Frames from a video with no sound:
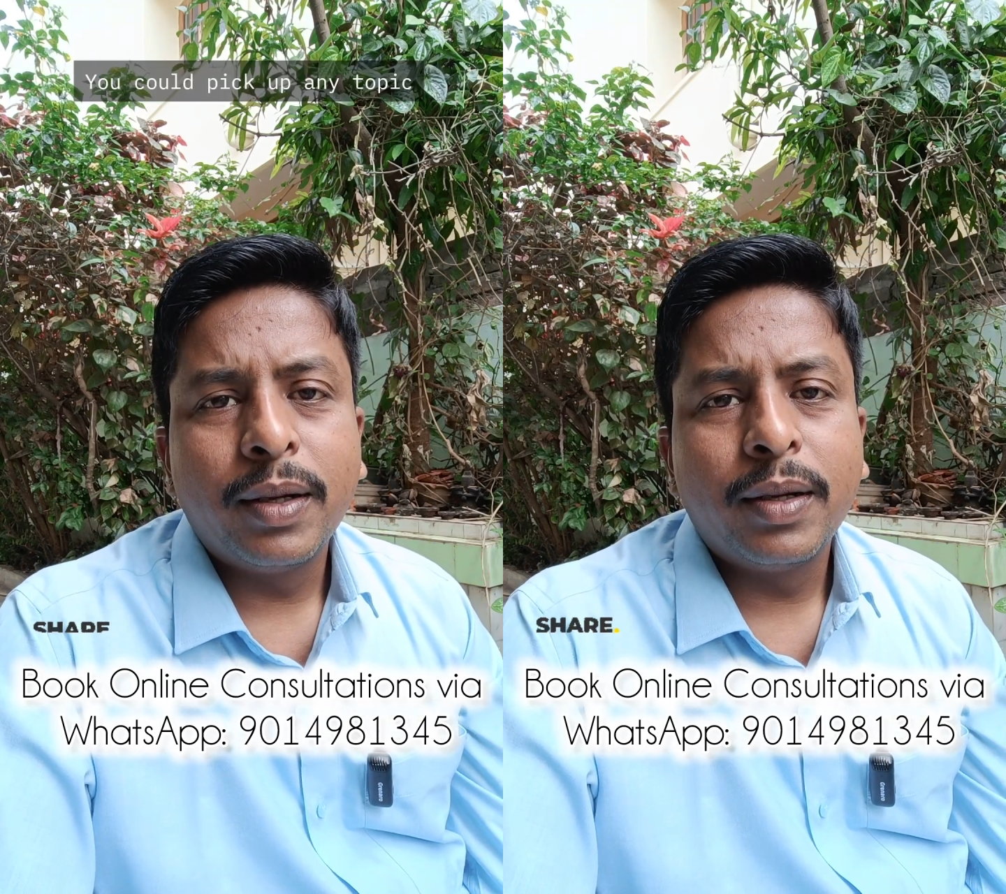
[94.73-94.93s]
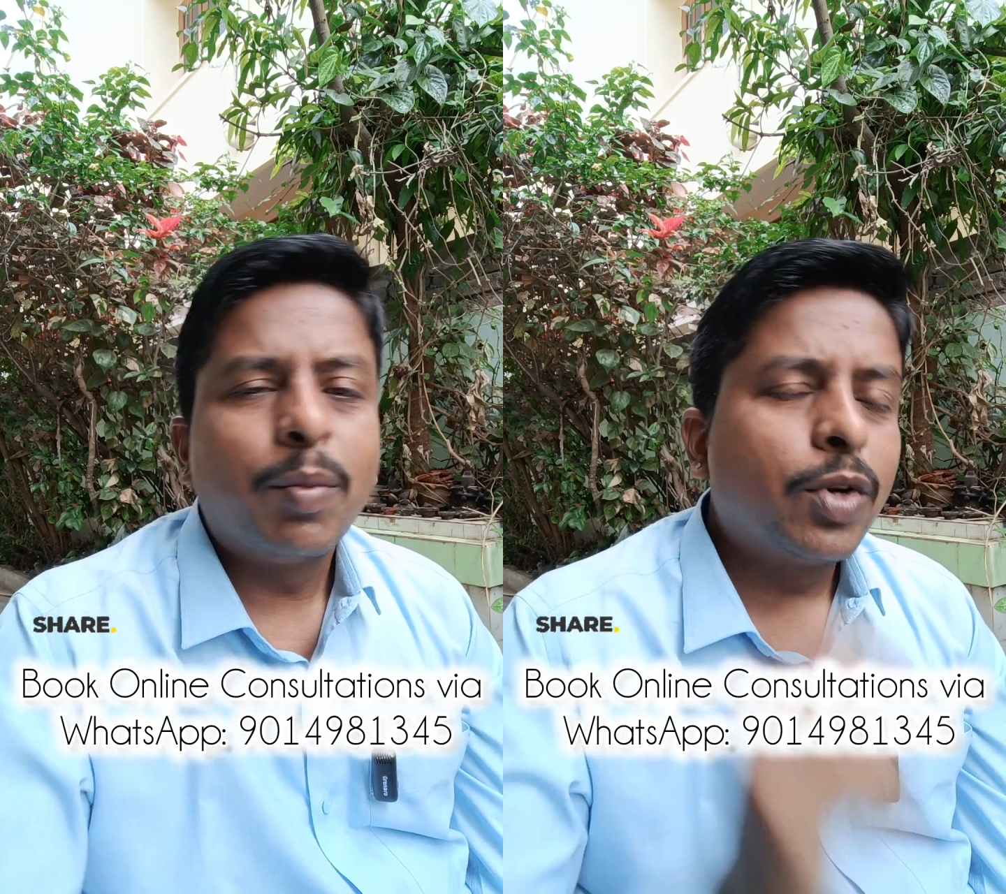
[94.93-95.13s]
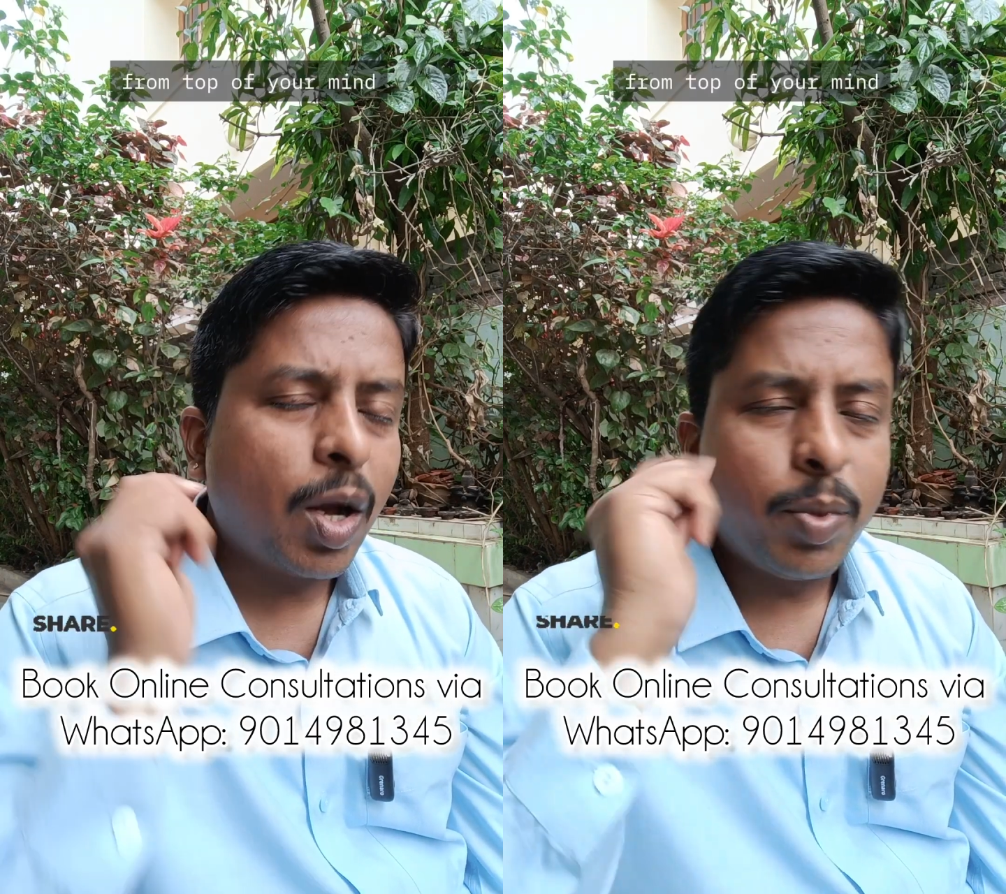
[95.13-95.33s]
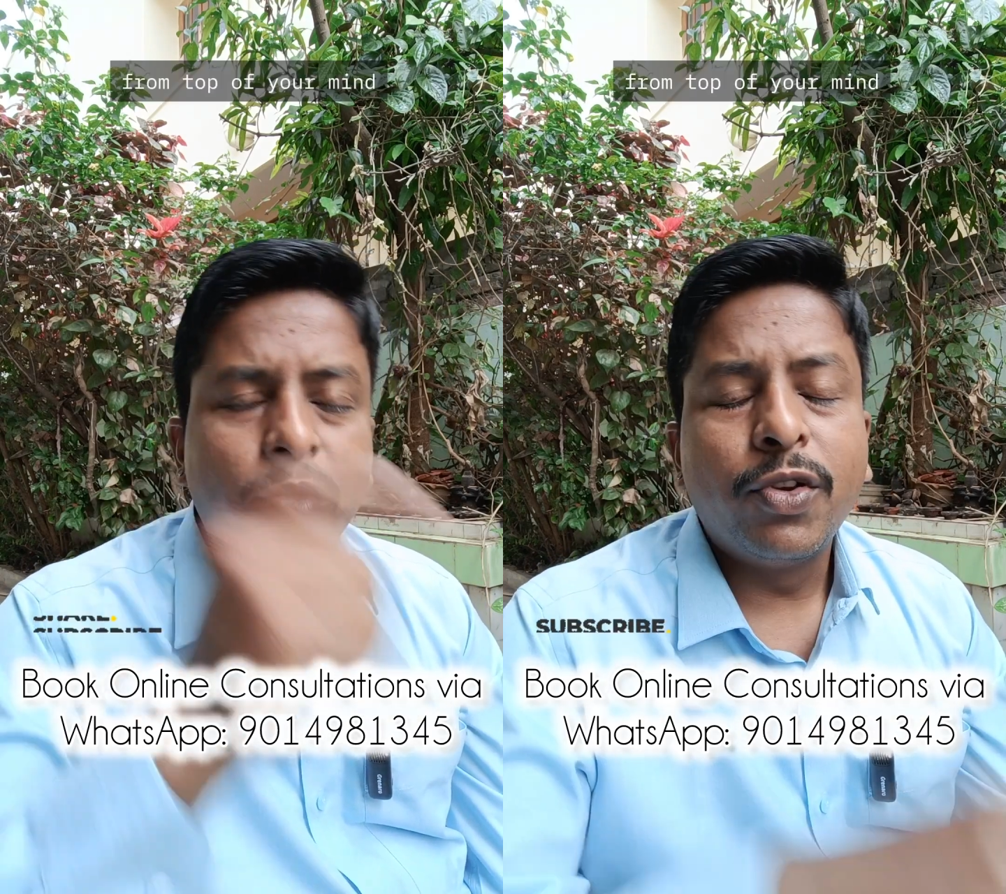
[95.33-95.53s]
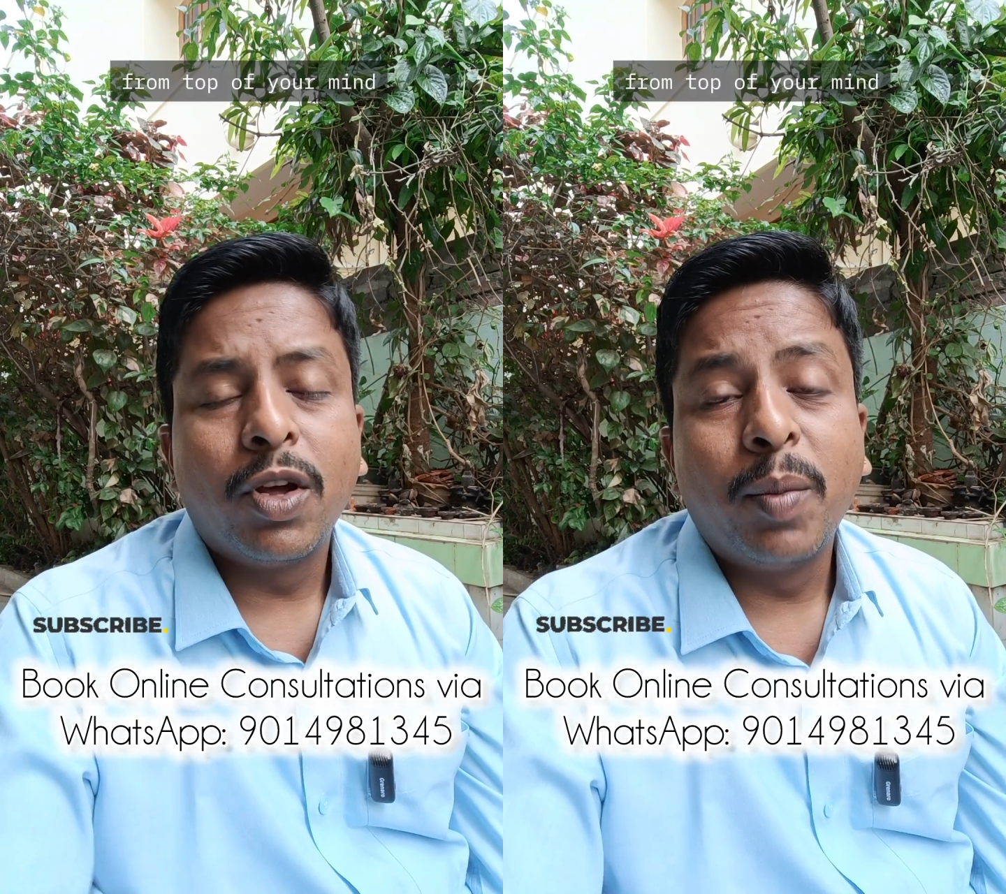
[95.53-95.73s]
from top
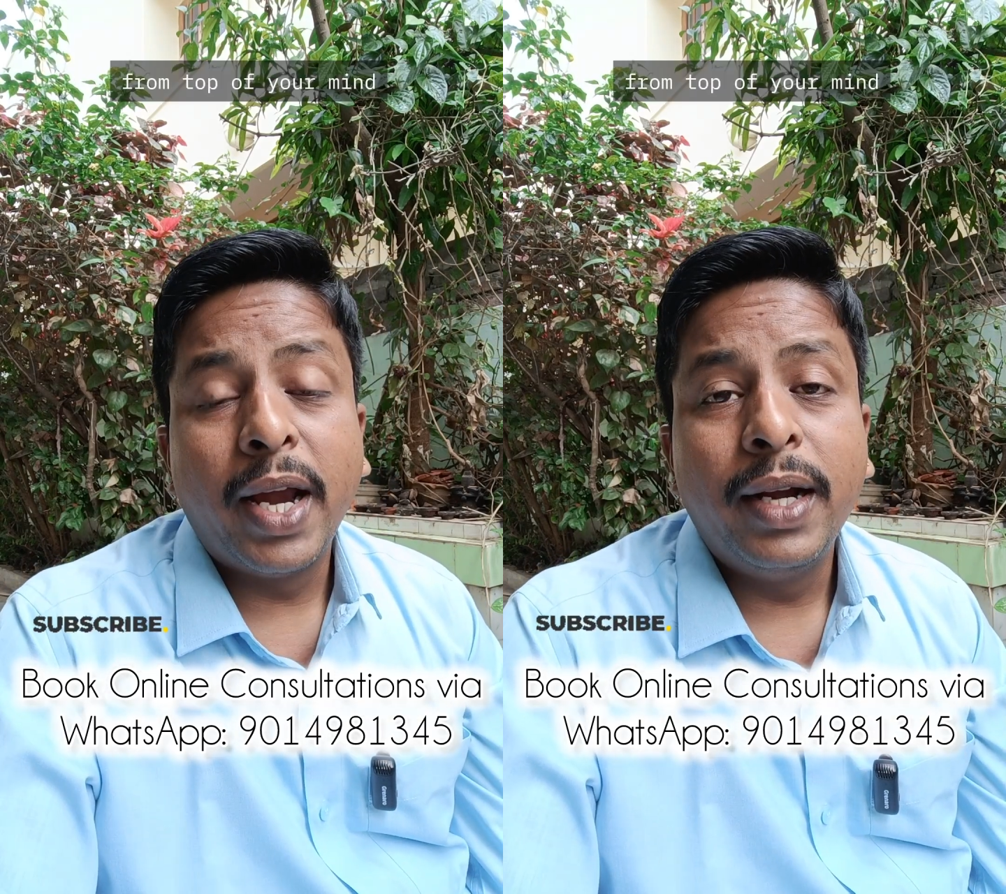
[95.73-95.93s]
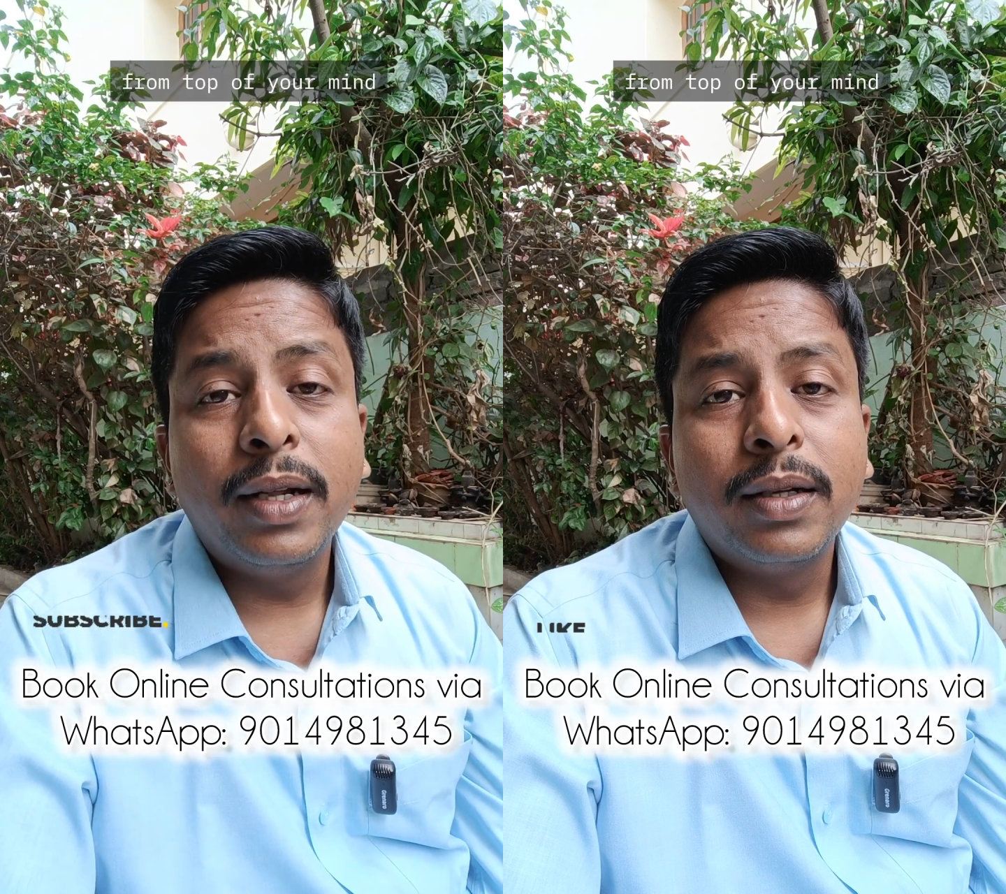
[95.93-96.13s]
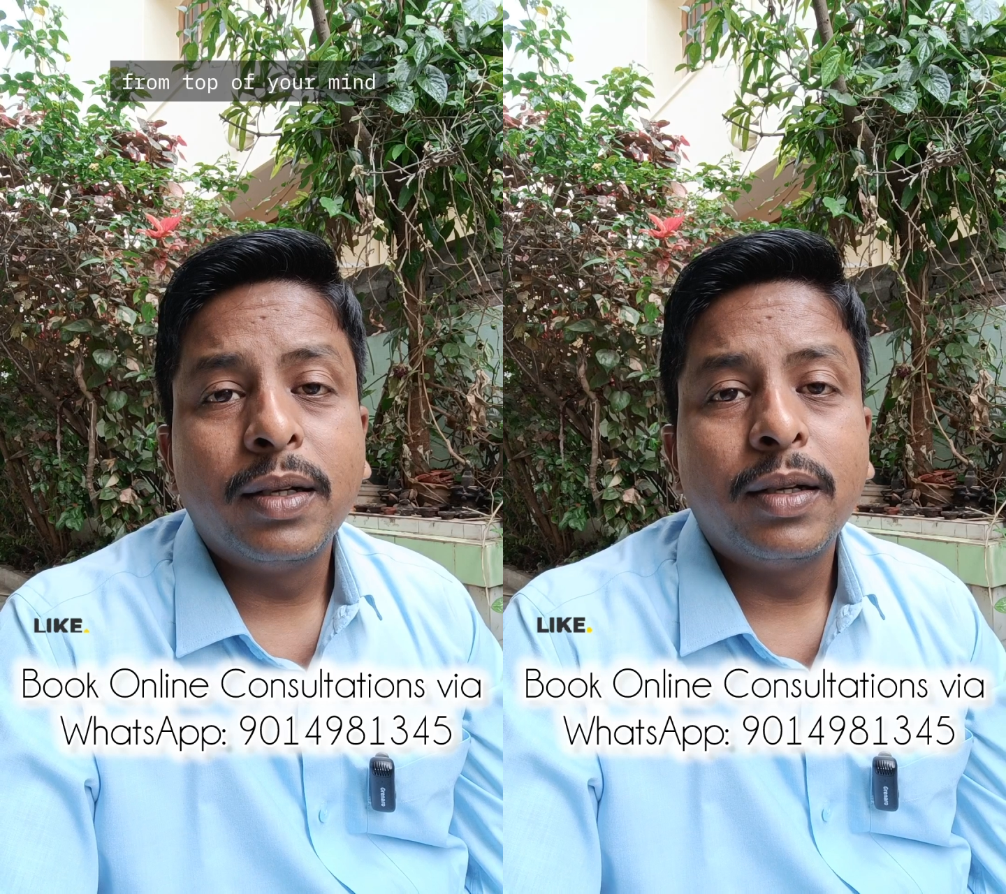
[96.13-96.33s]
of your mind,